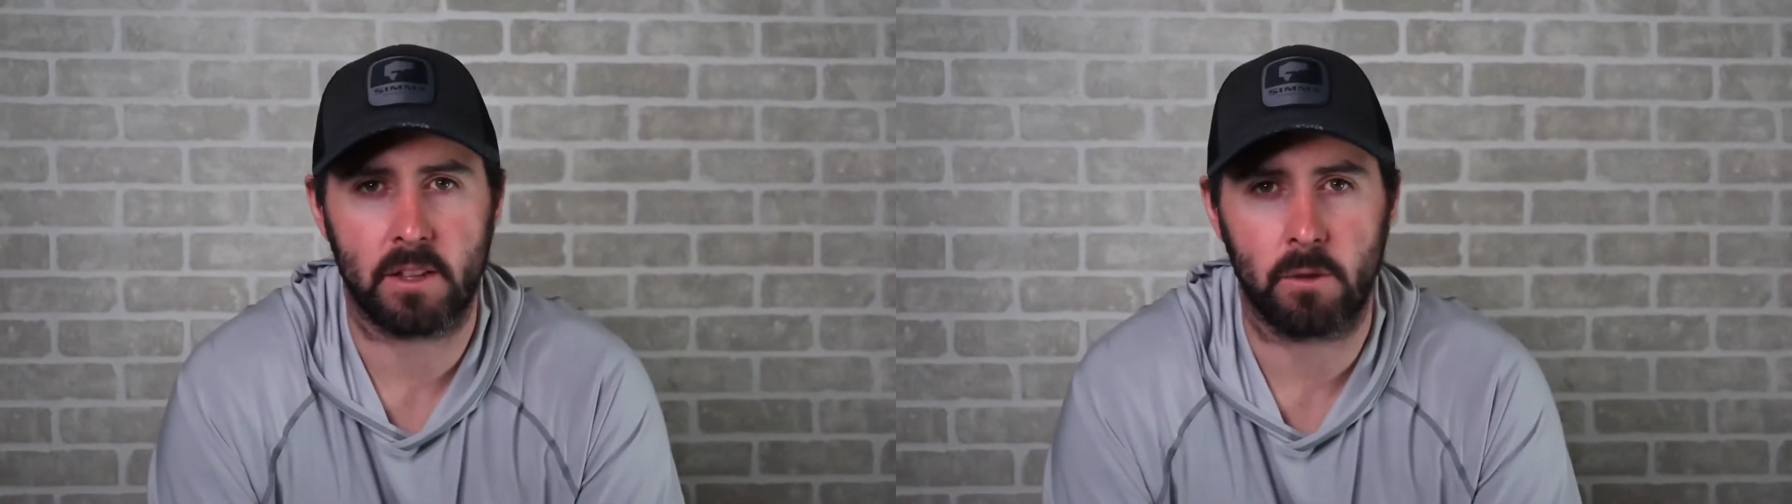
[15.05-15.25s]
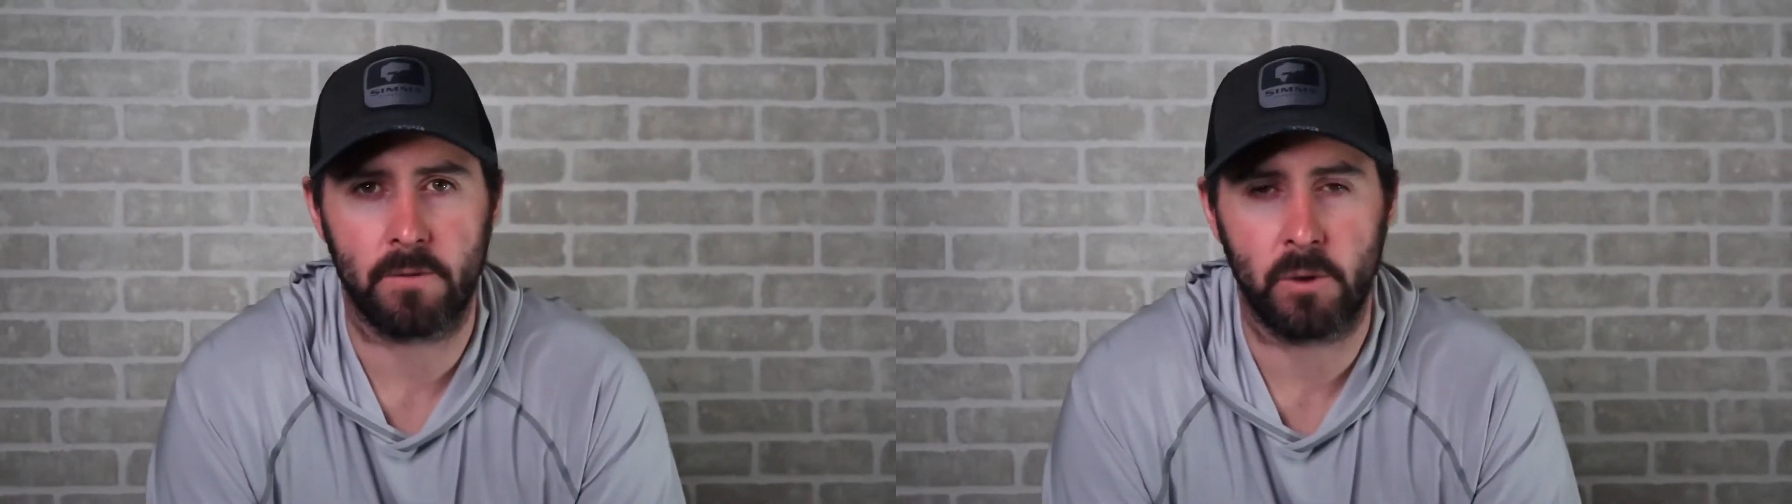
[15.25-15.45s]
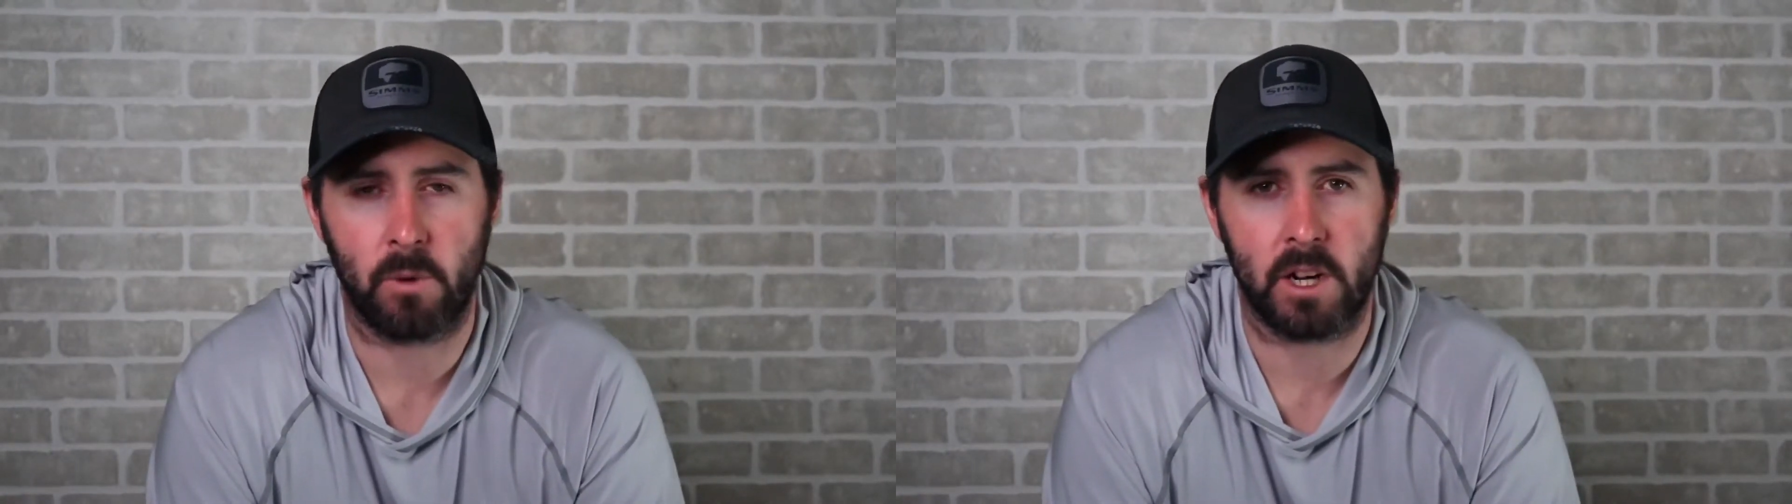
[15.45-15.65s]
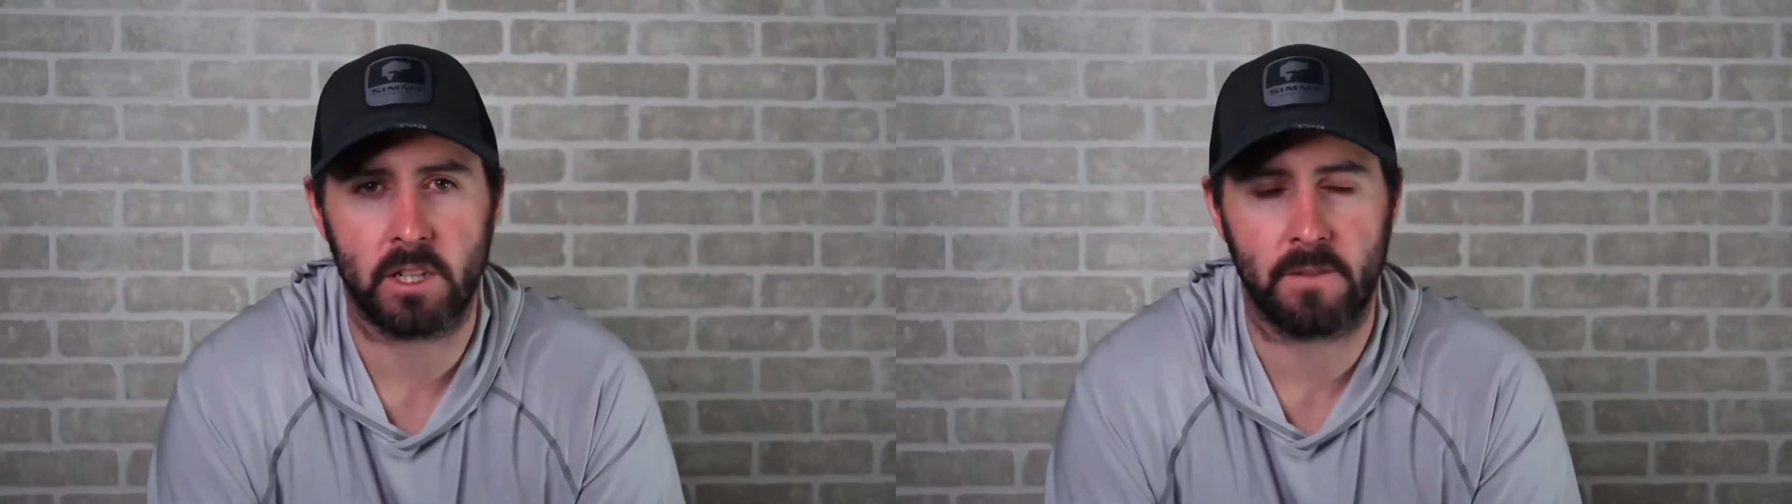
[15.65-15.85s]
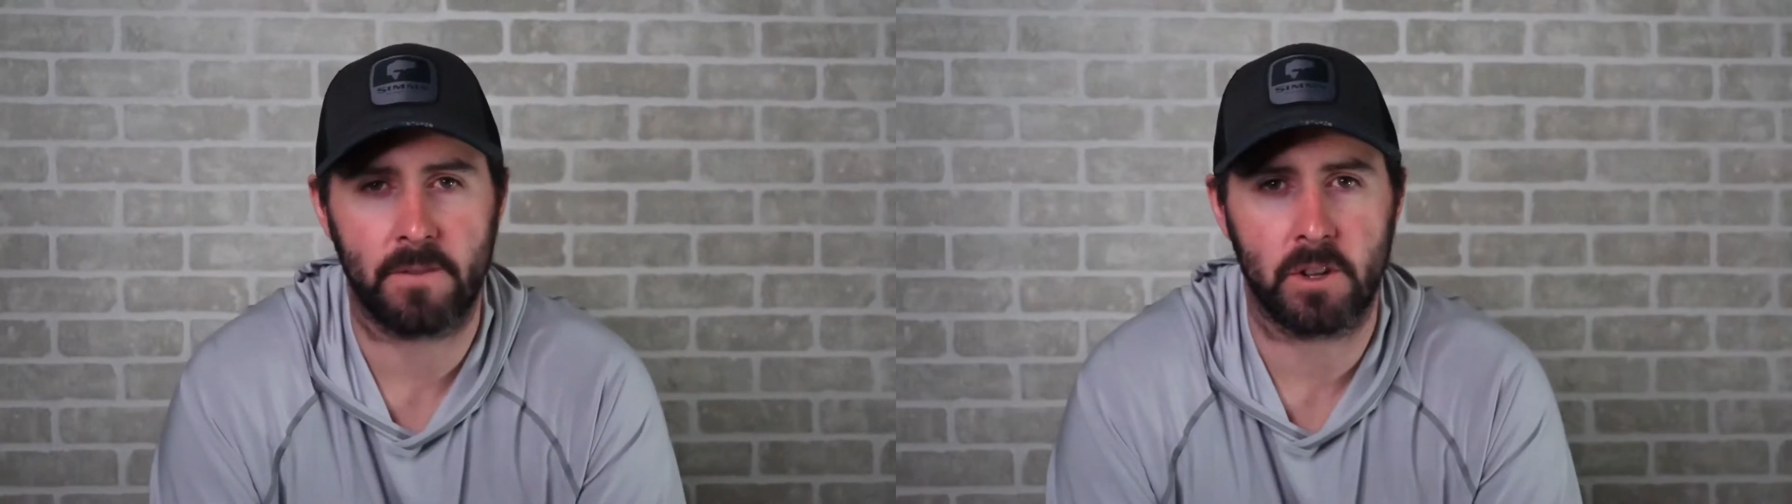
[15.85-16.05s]
So if you watched
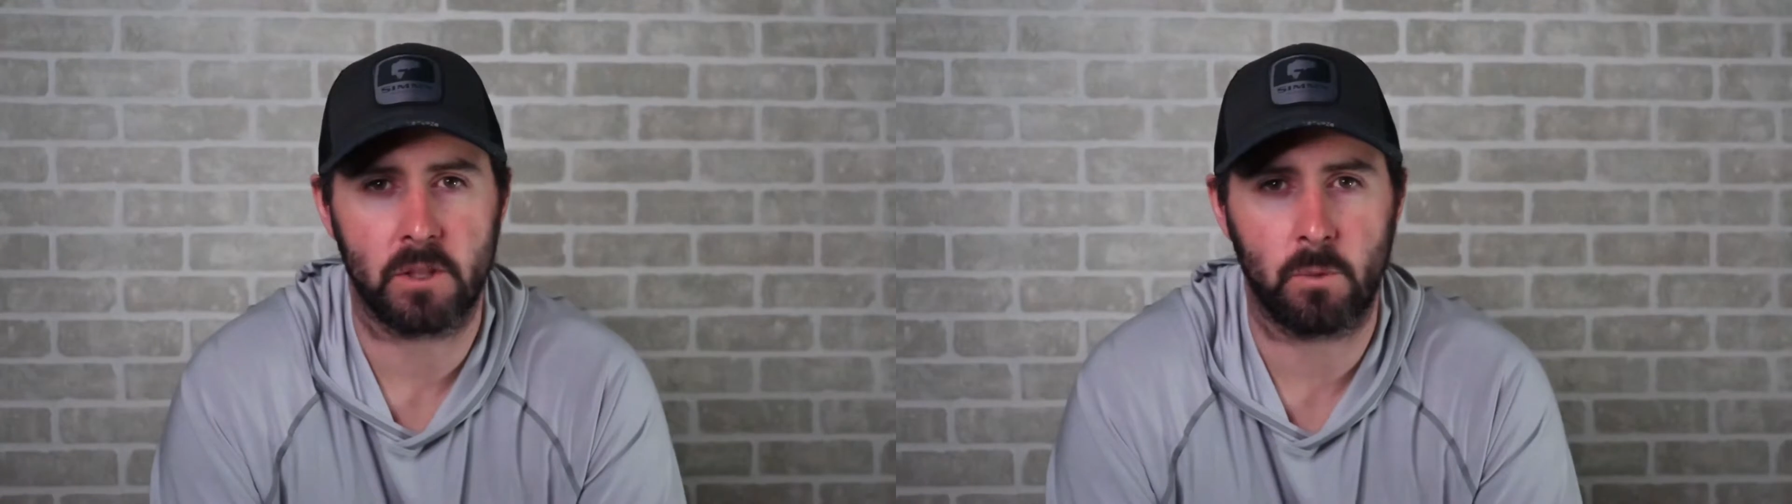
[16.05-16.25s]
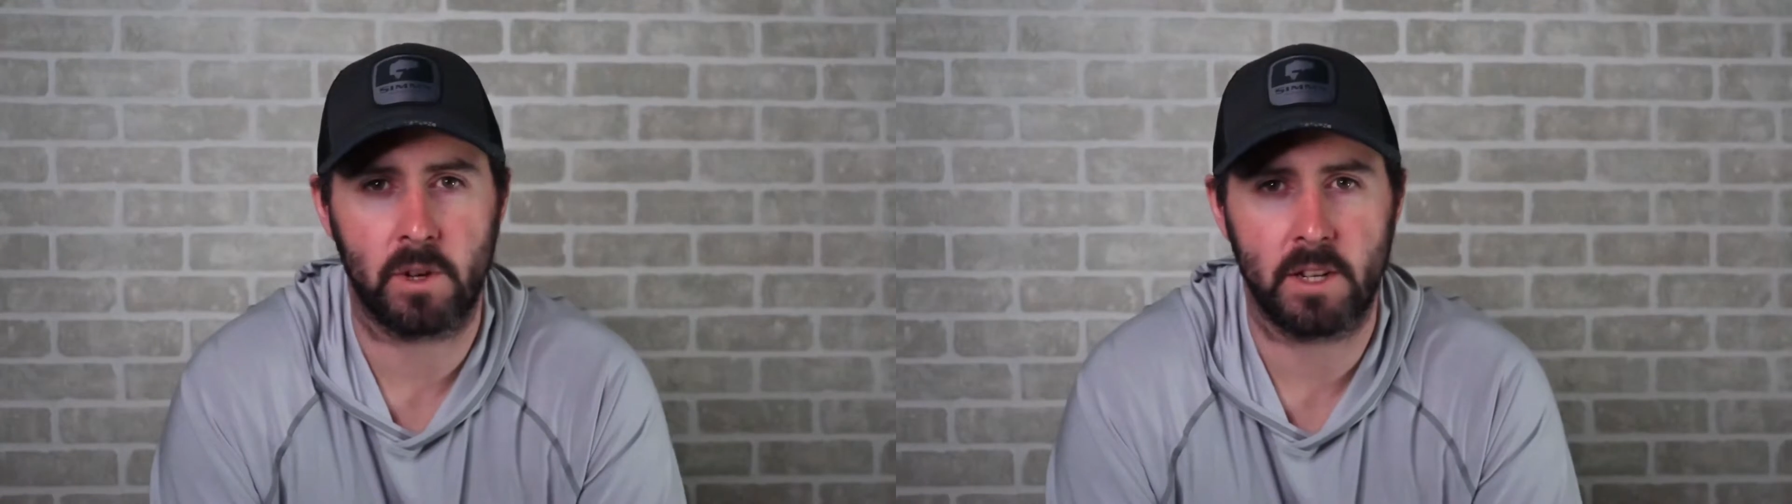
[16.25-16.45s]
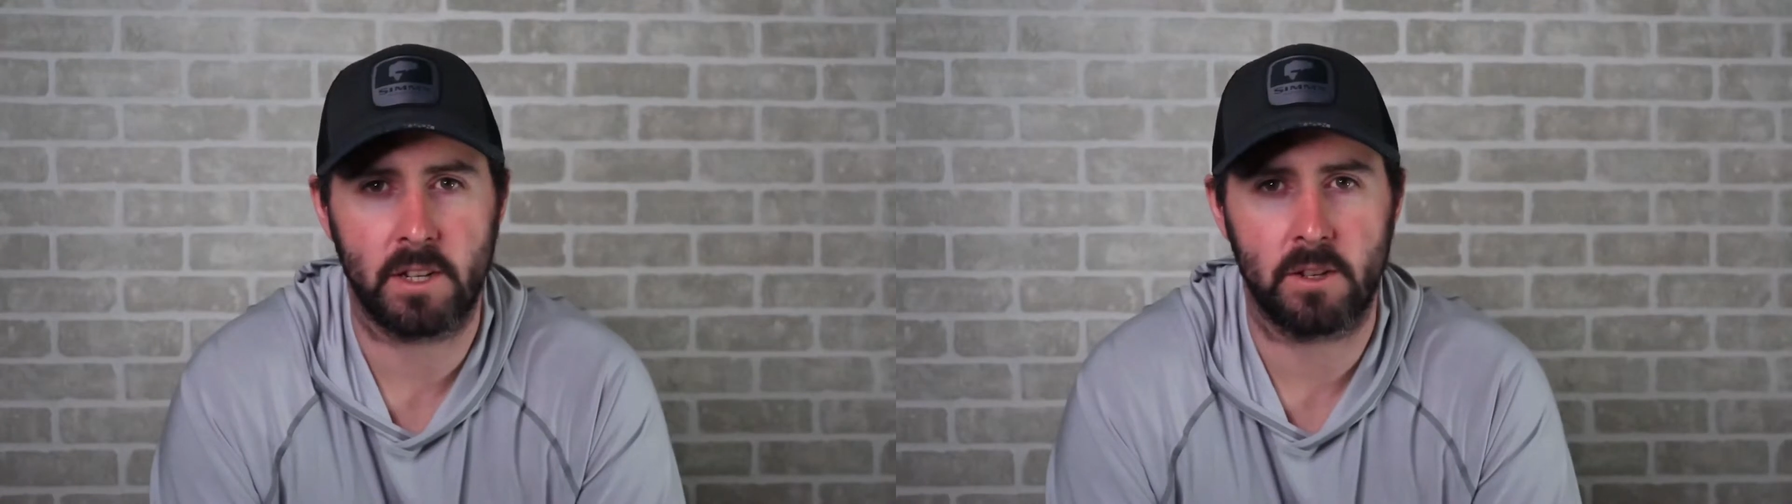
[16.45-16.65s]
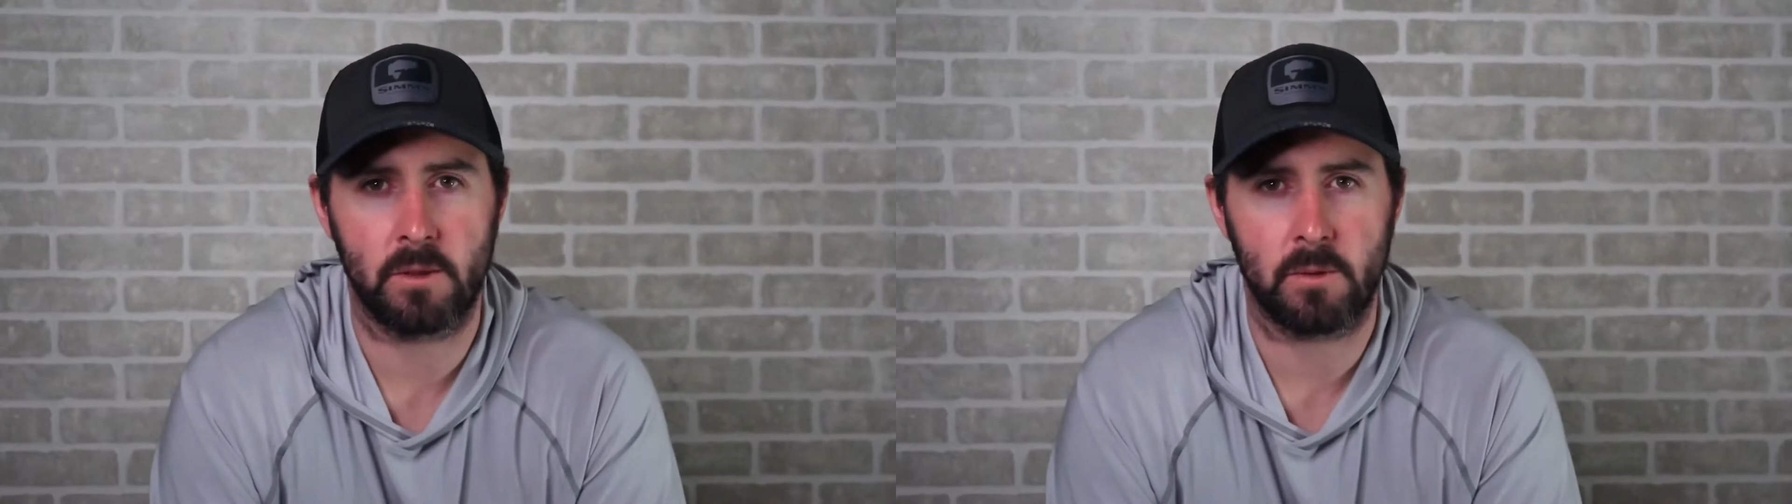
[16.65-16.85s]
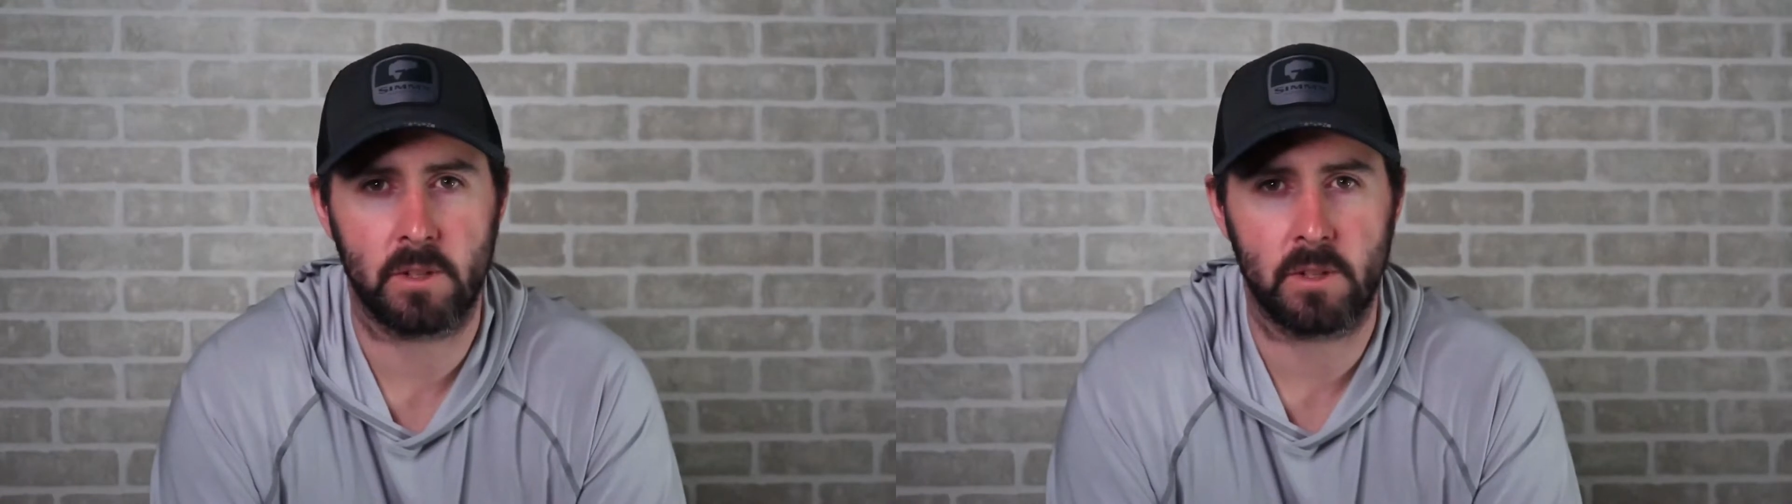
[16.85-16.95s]
the first one and you've